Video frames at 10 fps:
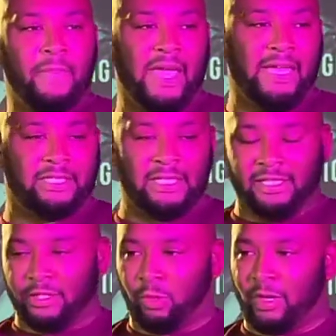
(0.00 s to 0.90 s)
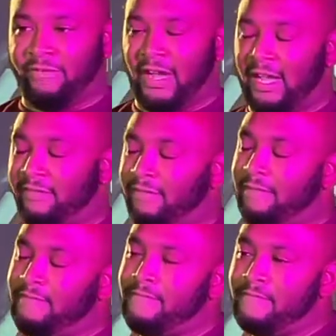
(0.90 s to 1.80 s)
18 to 25.
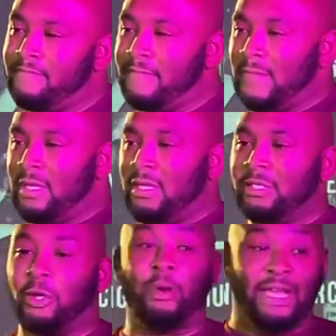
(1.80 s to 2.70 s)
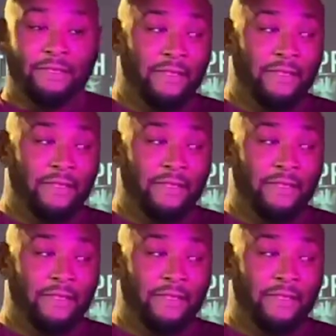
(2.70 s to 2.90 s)
So in the